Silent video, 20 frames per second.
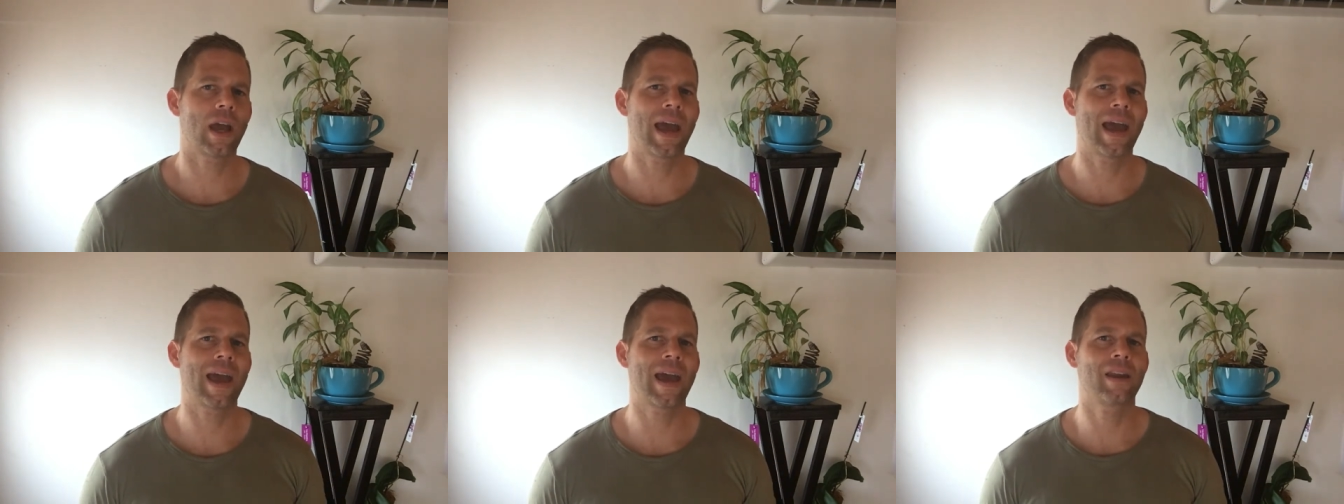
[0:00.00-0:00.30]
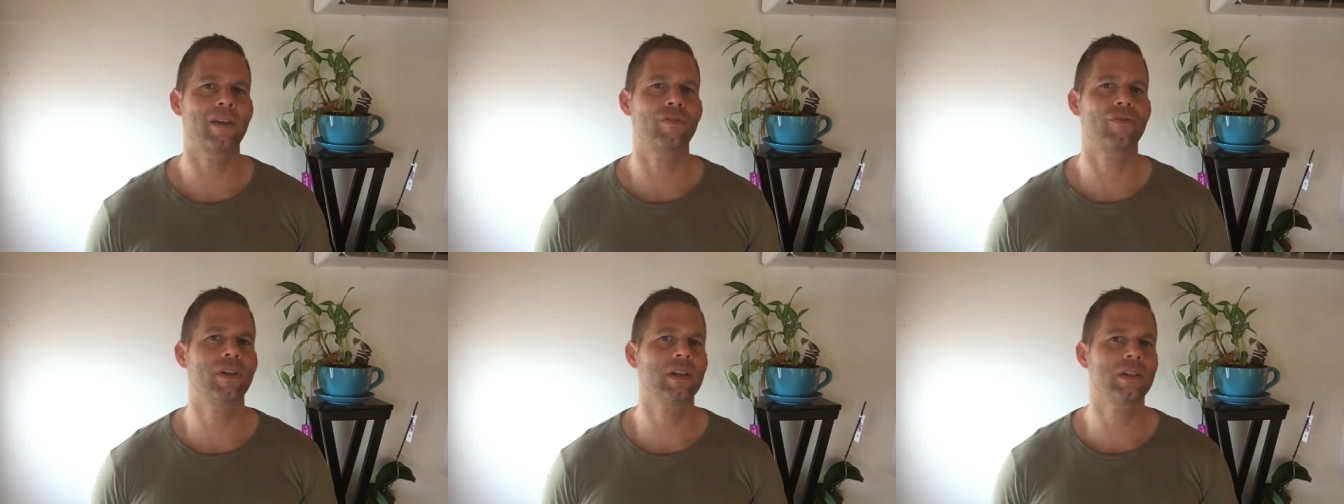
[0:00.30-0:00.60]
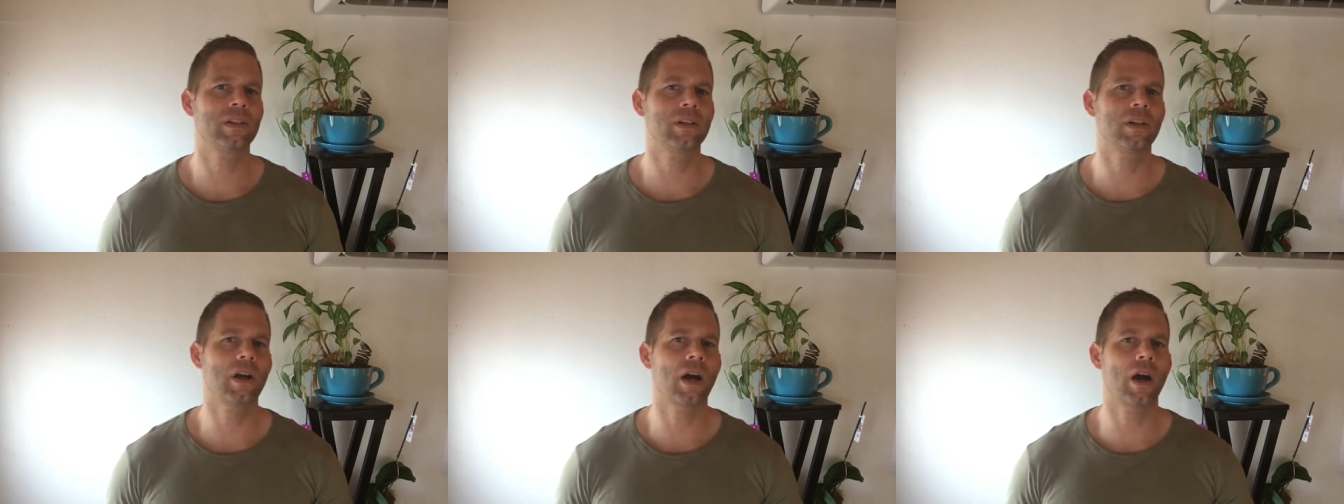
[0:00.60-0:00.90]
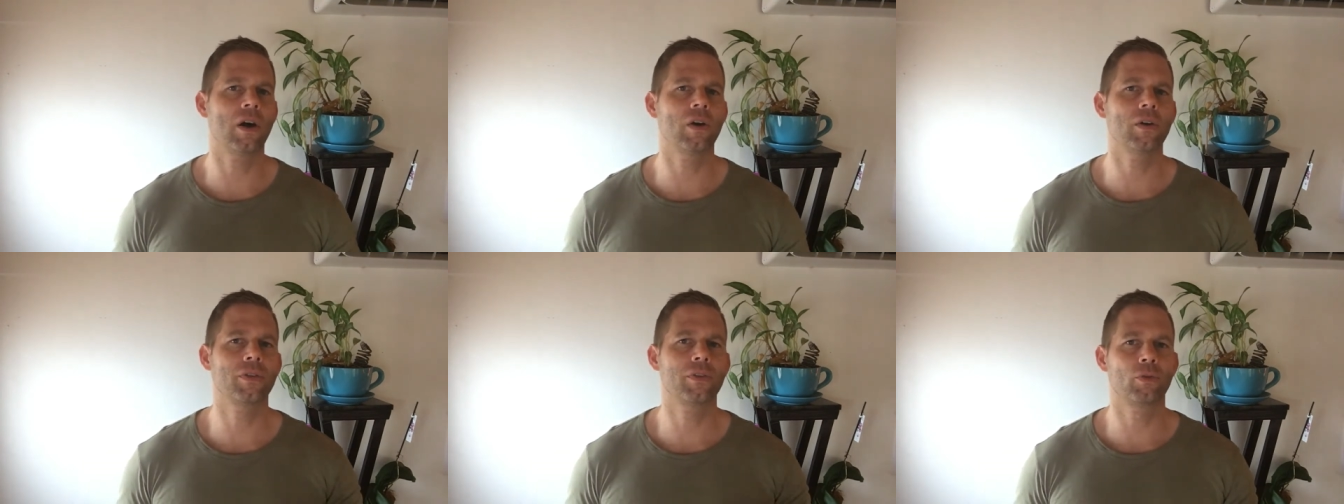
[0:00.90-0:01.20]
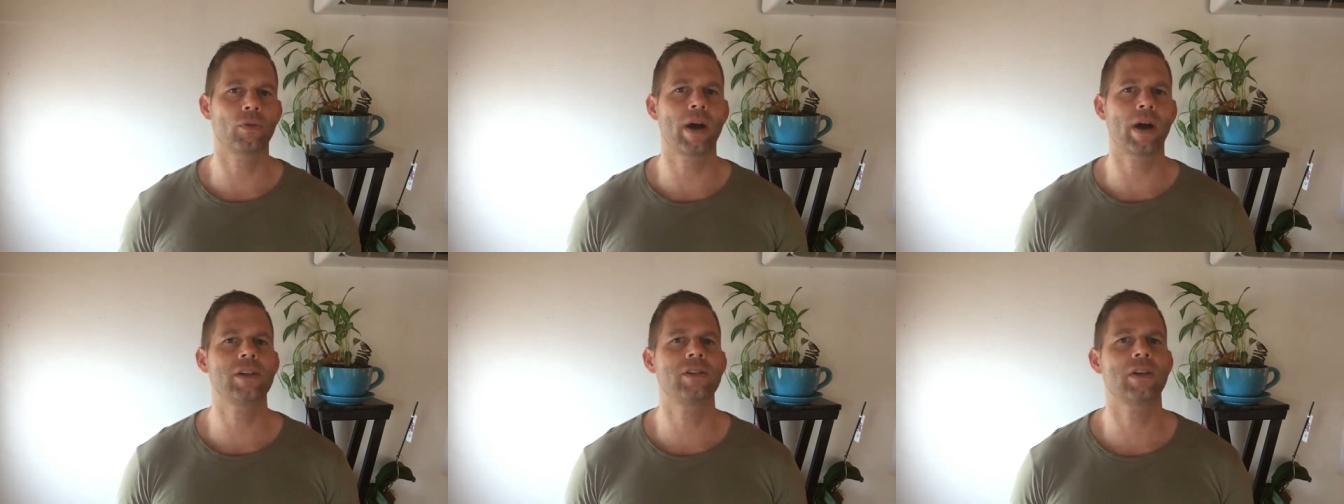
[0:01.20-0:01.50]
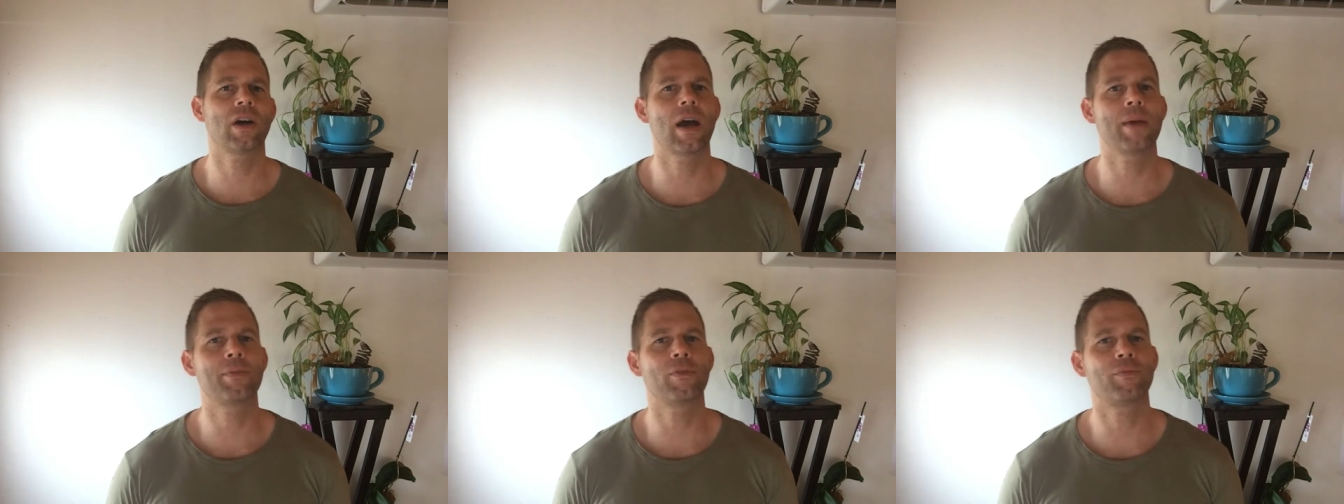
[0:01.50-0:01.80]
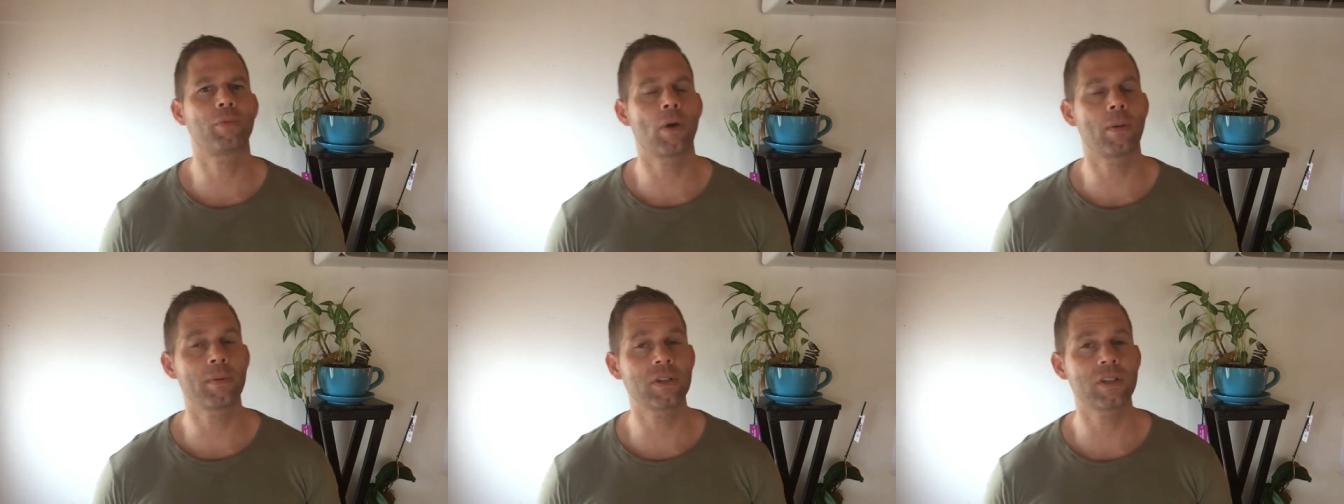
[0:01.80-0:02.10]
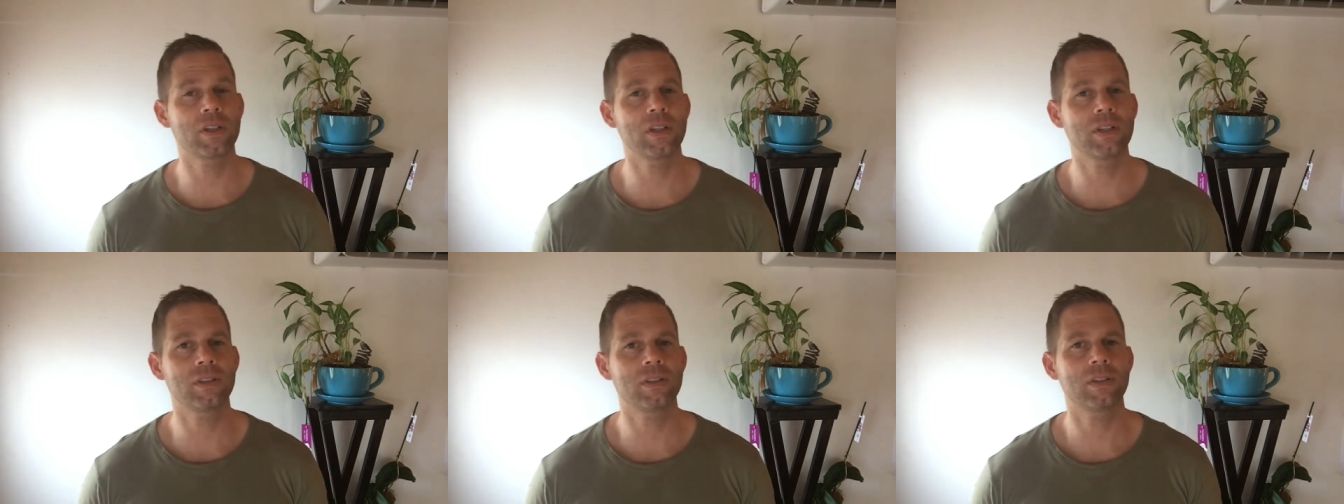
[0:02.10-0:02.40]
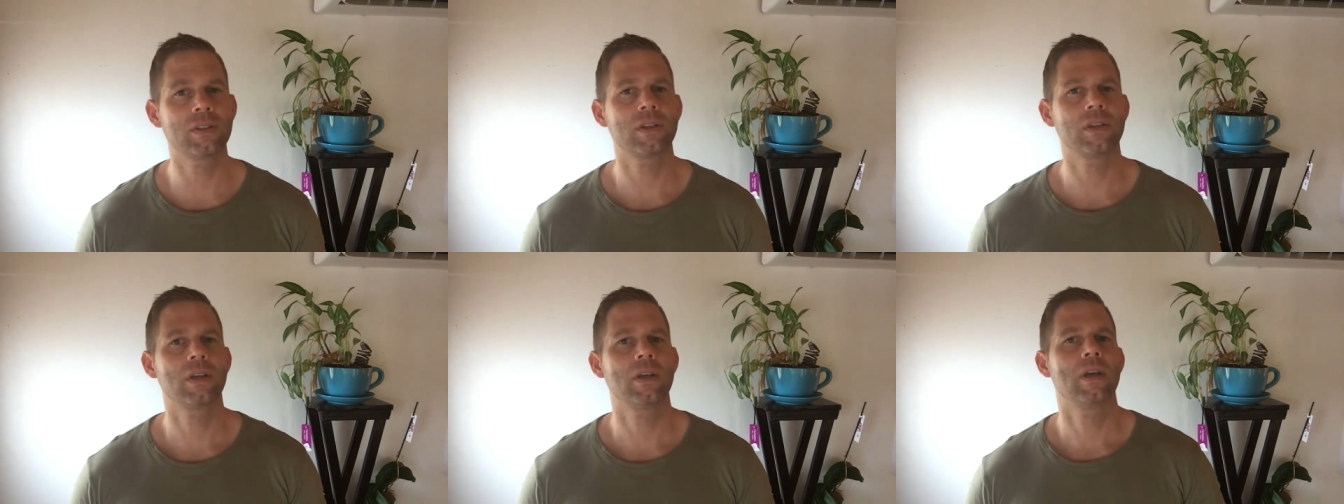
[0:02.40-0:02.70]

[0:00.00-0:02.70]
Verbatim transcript: and filter out the right type of properties.